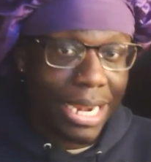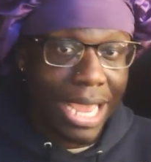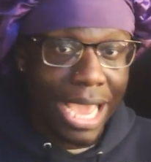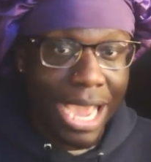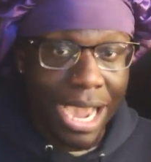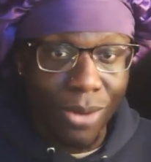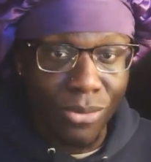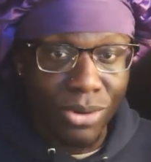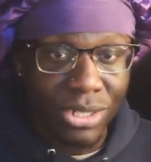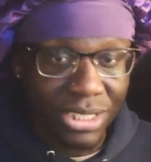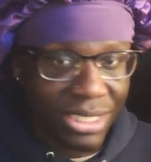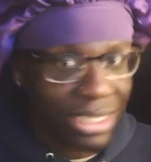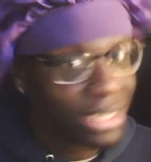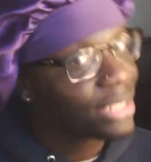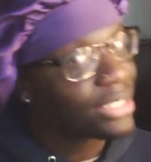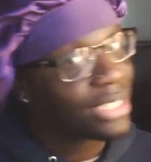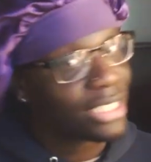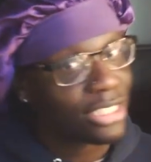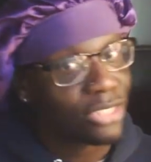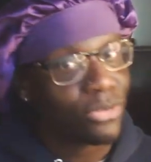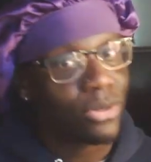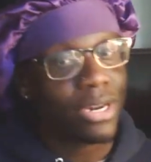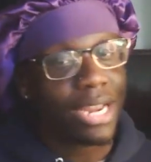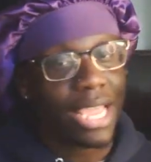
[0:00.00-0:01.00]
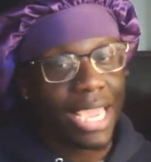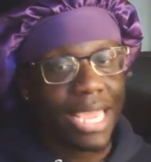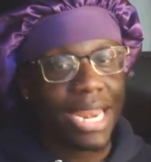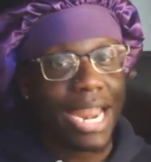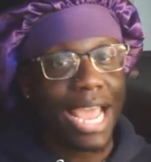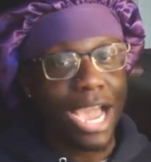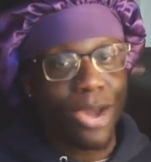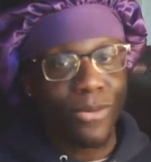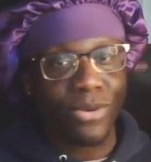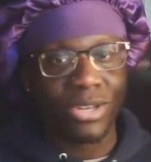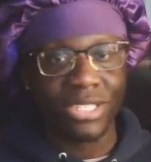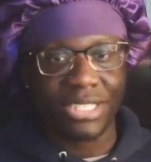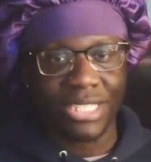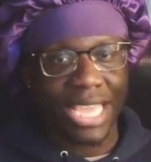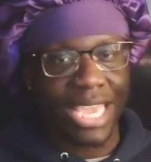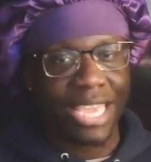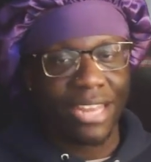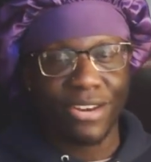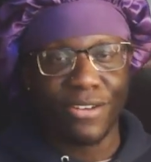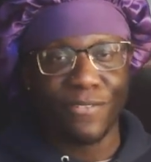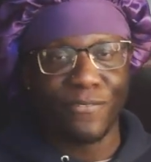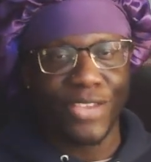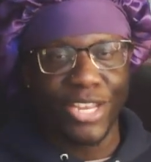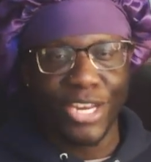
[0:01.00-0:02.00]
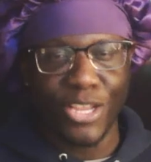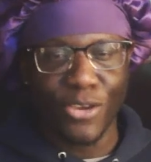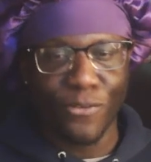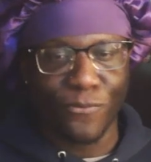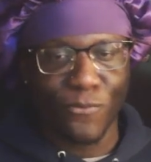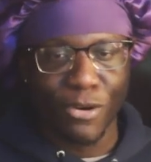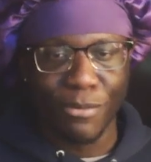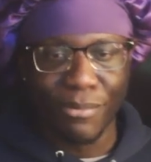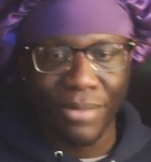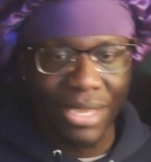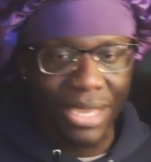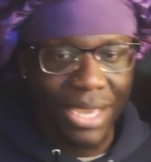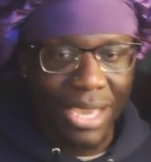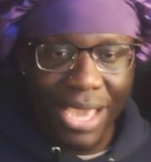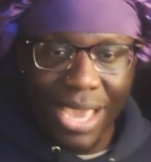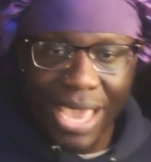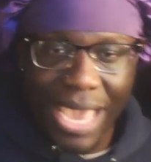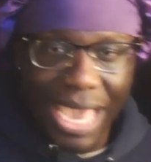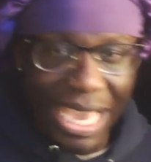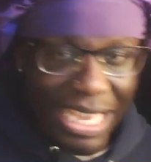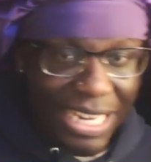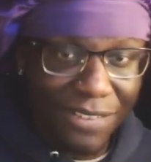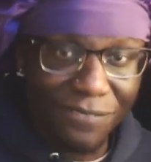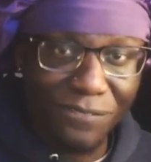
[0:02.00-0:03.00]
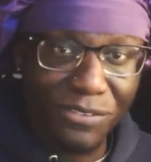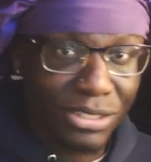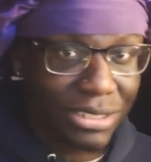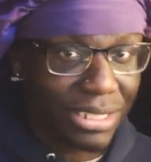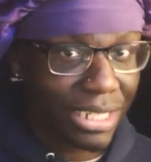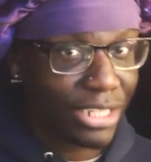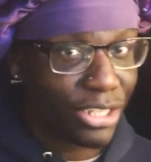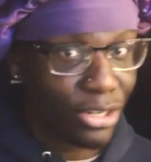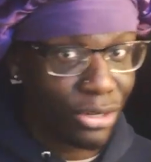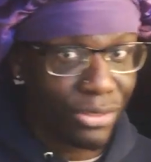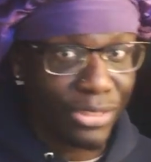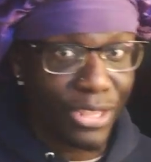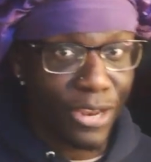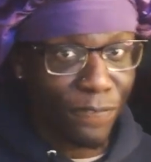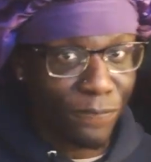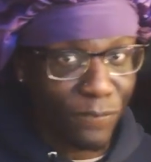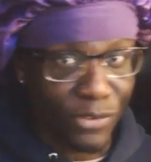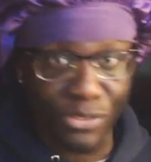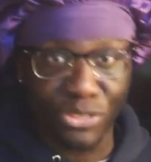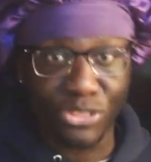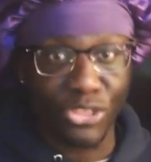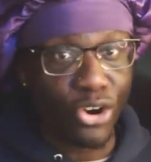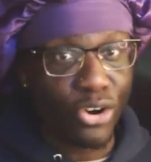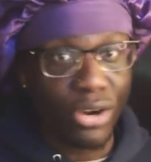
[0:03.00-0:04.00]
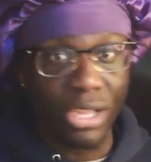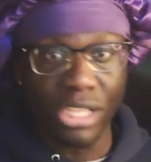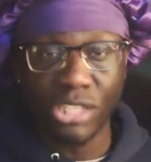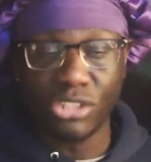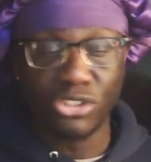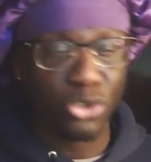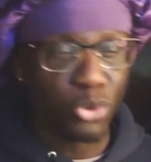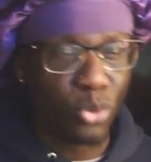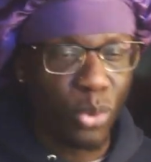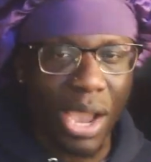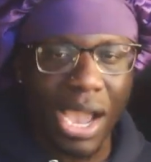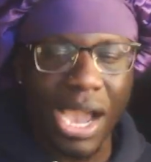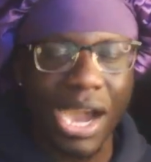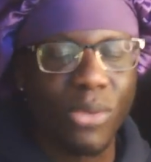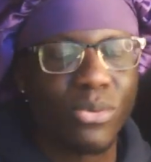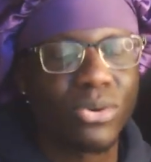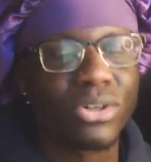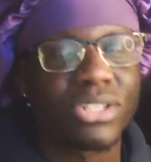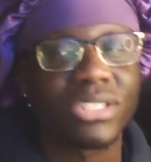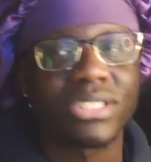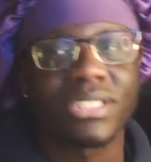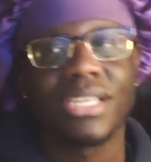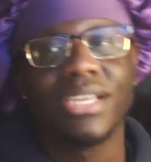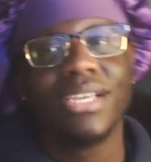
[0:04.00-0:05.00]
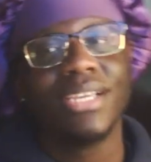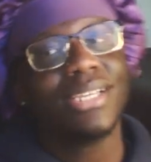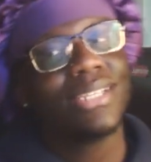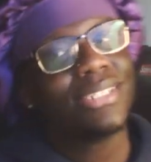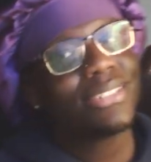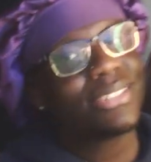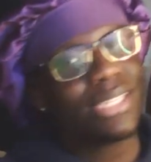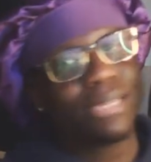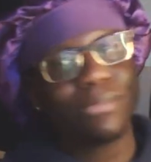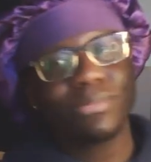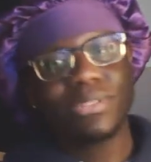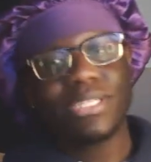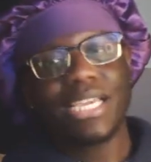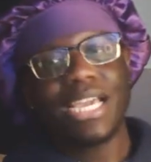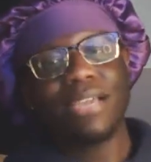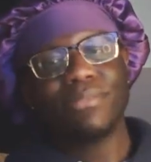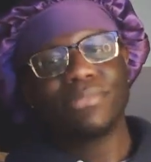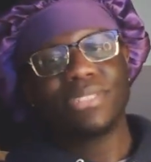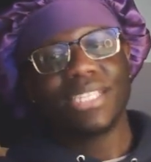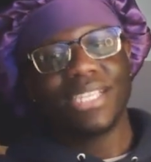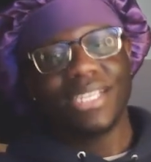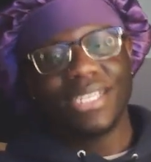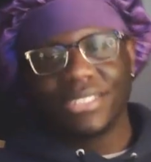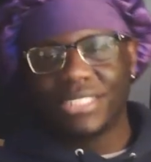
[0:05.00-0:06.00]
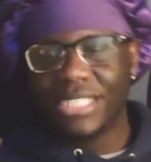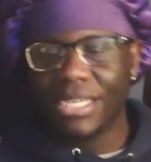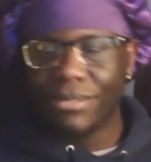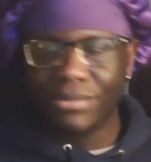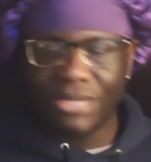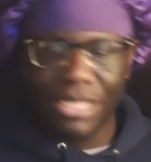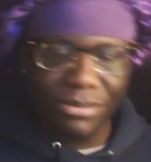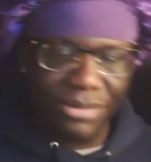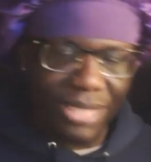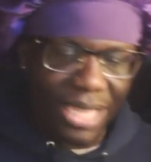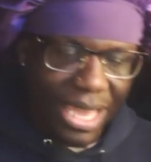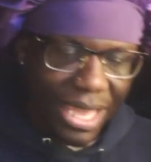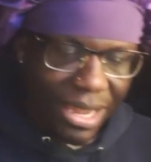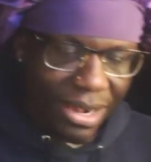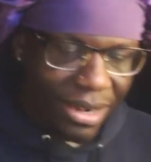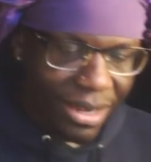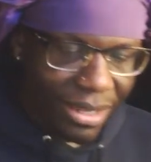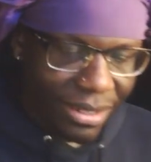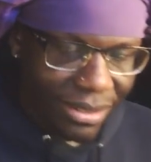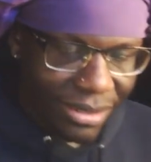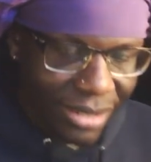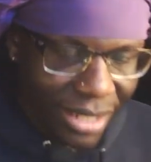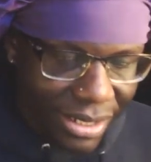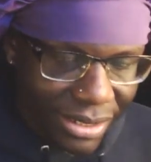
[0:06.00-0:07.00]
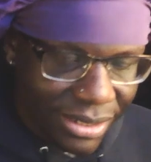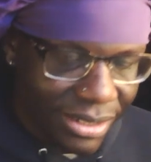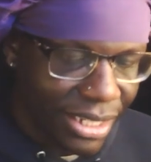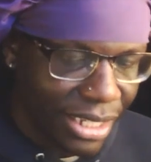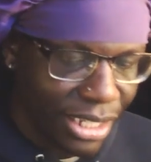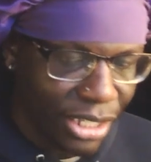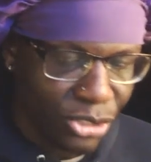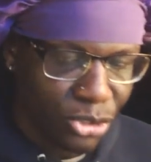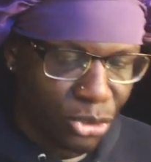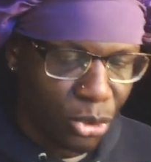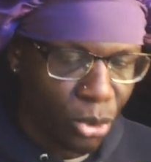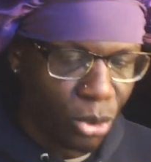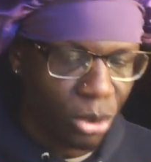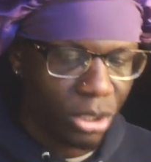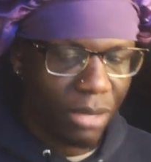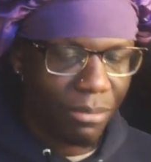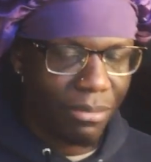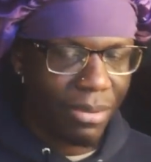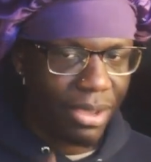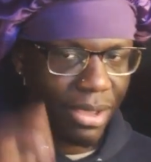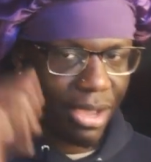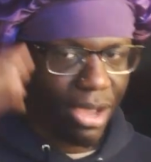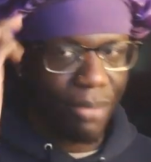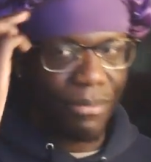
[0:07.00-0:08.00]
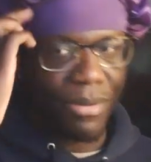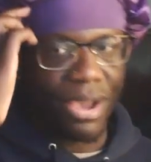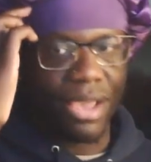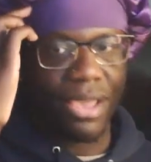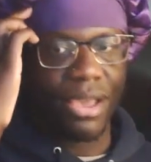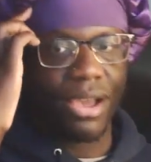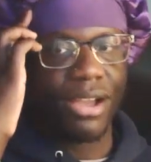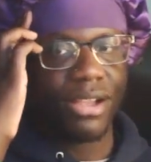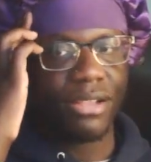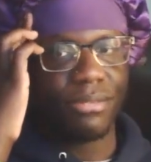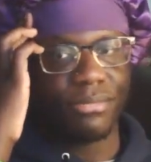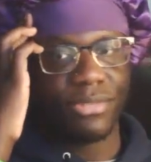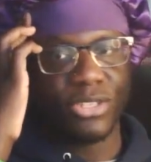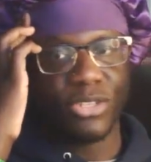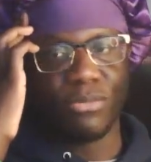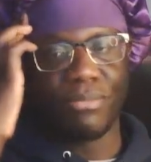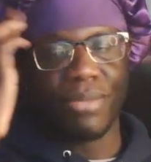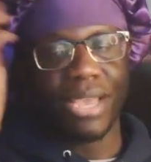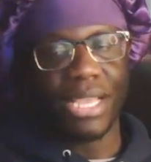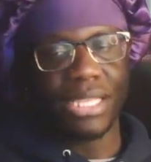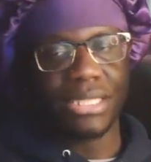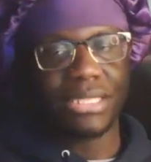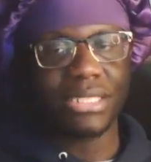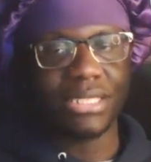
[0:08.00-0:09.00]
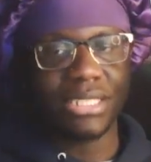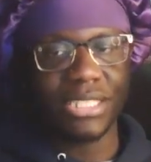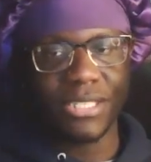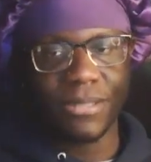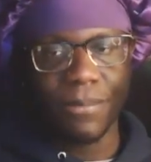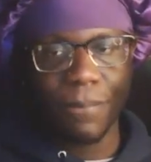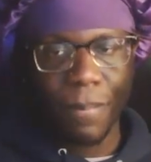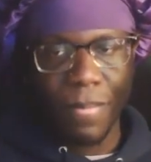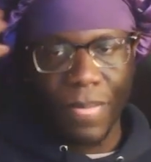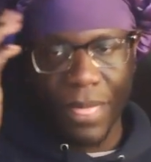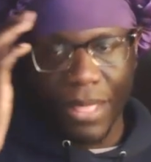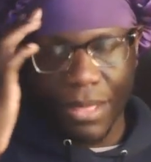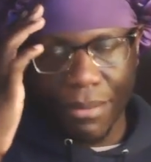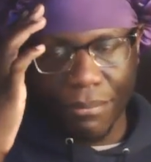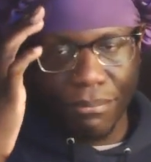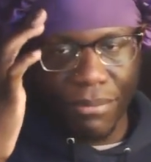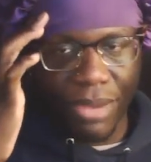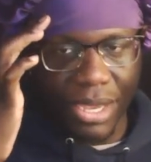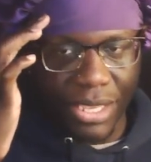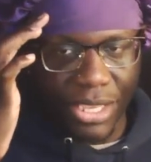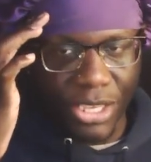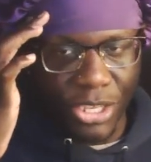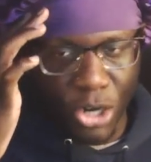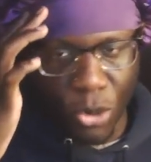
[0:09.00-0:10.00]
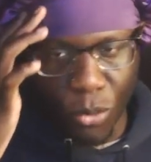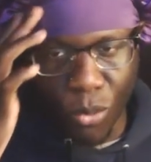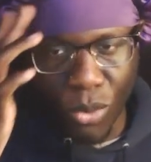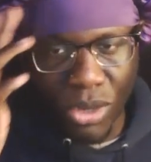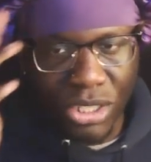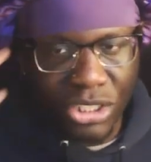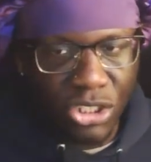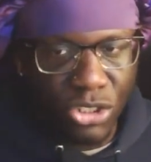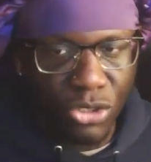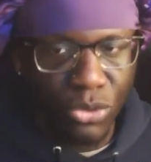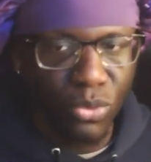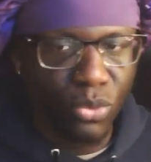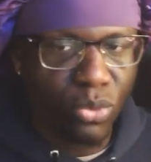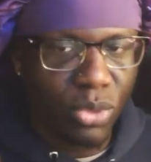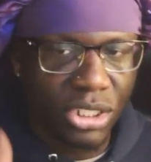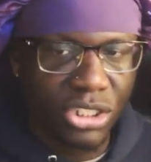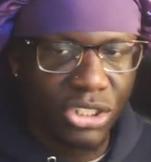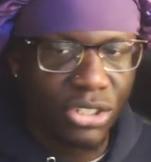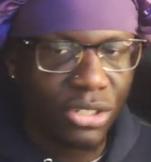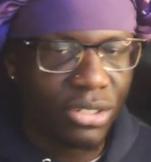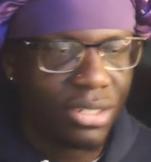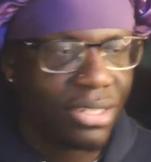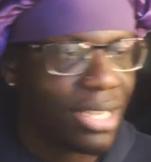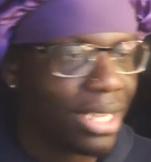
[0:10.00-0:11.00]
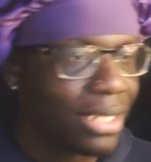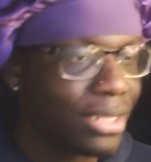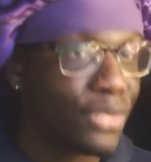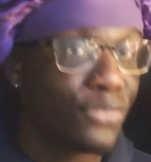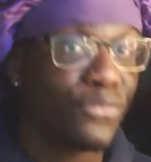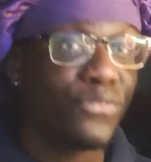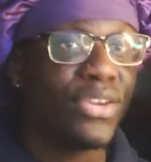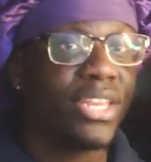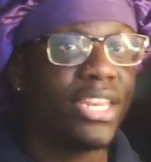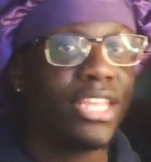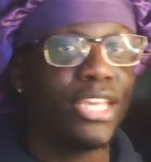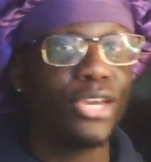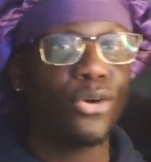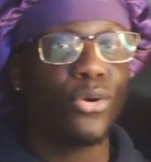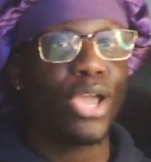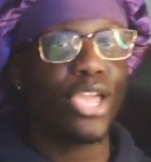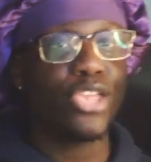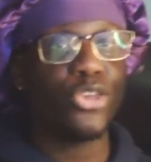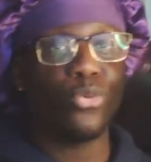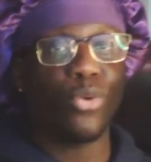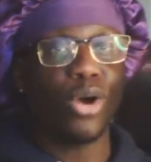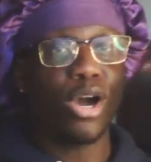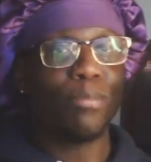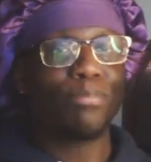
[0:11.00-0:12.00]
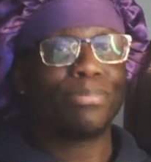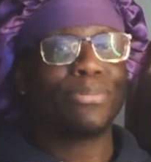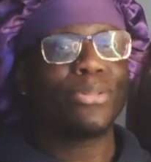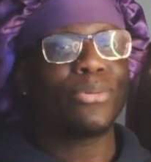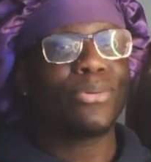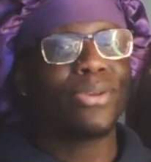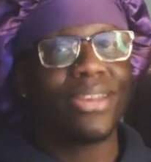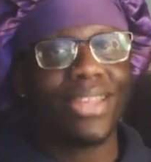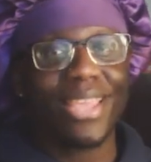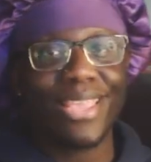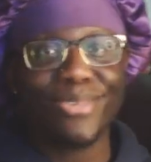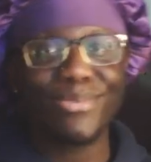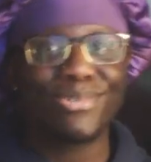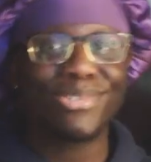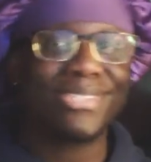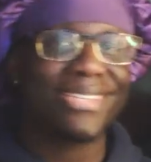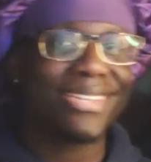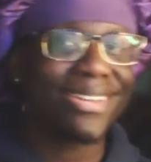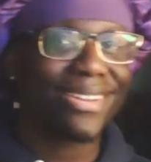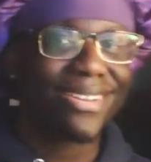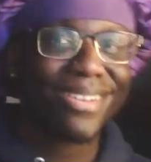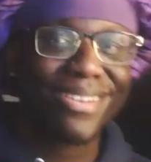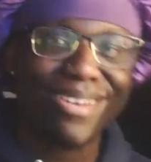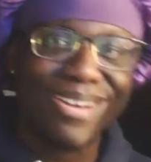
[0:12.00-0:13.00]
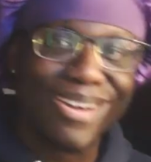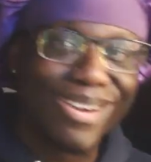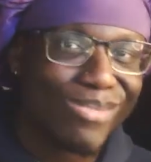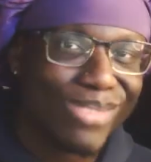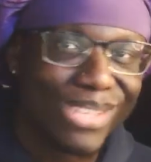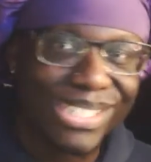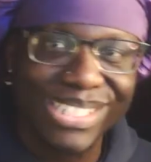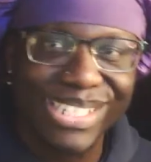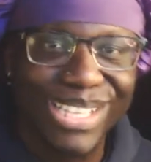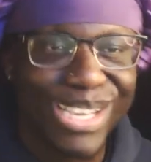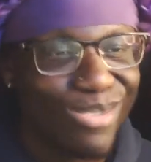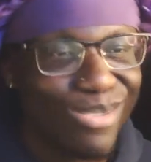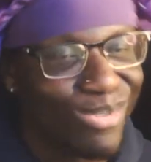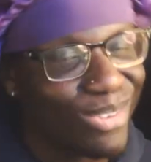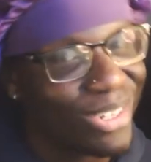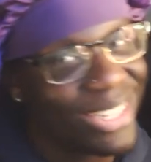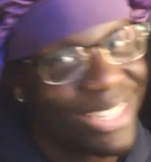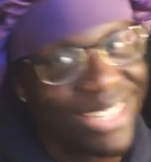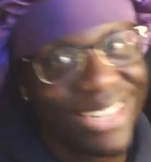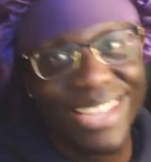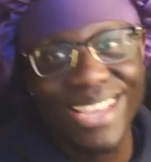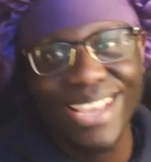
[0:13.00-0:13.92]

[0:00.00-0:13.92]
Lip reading: 8 hours, because it takes around 8 hours to edit a video for me. And it feels like you're there for 32 hours. Sometimes the editing does take a toll on you mentally. But you know, once you're done the video and you upload it and you see the comments coming